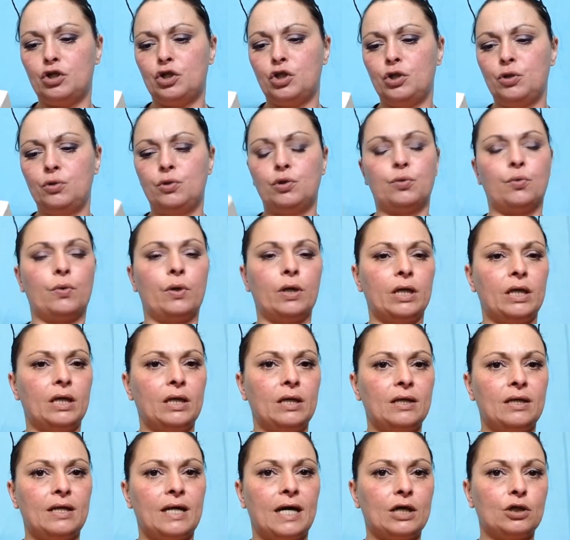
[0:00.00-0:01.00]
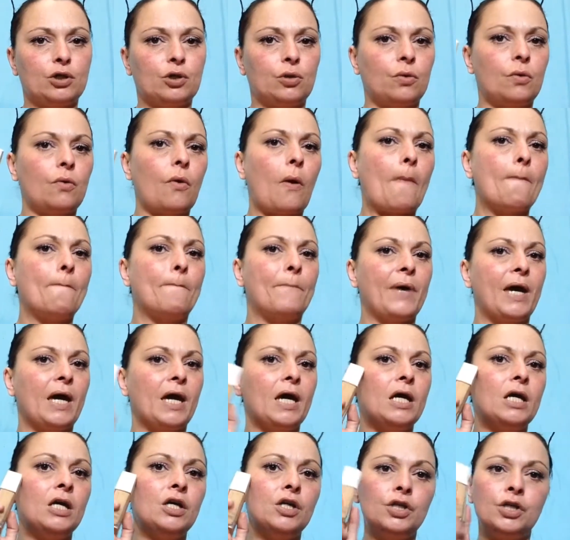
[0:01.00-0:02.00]
220 Natural
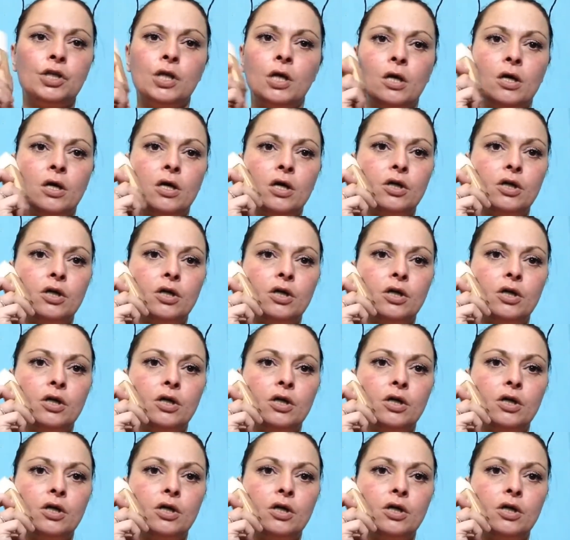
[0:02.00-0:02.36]
Beige.